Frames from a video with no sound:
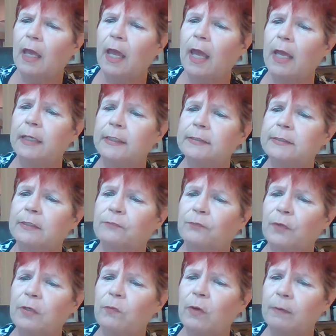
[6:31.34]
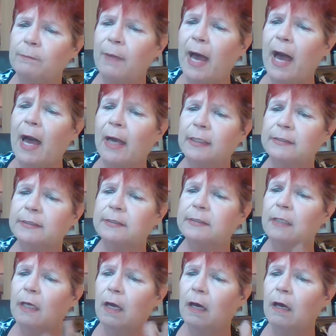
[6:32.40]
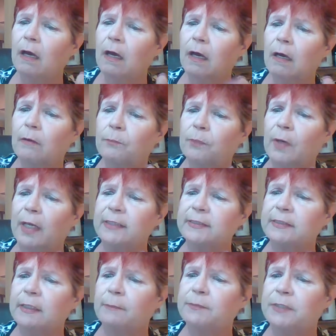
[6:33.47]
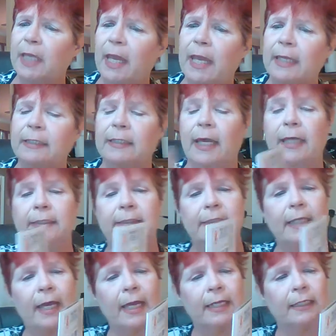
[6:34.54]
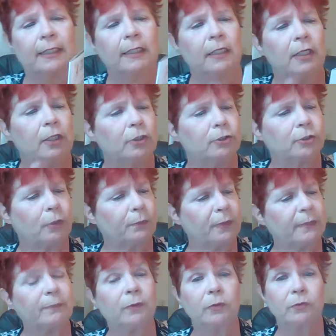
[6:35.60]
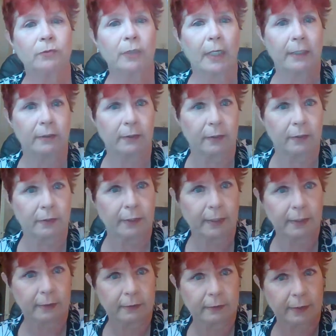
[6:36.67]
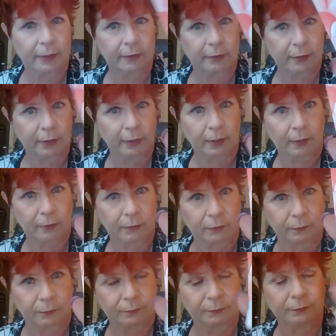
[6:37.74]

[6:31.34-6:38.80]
And it's a free one box, price up to $8.99. So people who dye their hair, there you go.